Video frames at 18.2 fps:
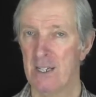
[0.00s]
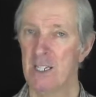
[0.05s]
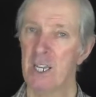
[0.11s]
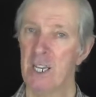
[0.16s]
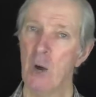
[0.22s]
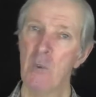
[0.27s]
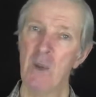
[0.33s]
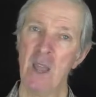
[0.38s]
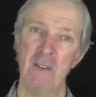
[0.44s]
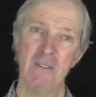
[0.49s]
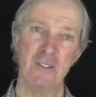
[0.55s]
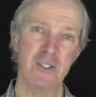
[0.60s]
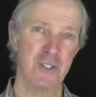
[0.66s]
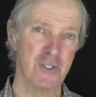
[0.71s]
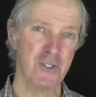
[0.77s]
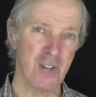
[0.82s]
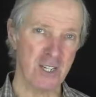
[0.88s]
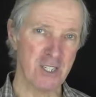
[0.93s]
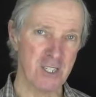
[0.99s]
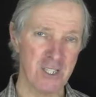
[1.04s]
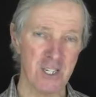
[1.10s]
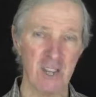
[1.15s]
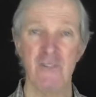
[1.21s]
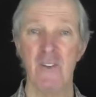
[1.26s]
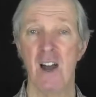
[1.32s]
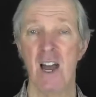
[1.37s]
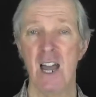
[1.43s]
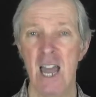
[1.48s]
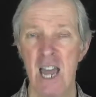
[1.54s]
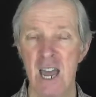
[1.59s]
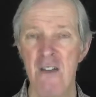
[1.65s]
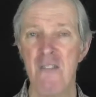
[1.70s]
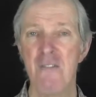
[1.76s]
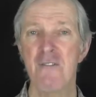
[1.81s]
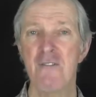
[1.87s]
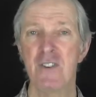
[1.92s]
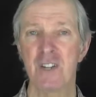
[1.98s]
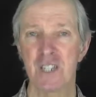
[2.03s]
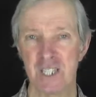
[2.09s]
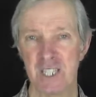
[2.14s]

Now, we have a strategy for every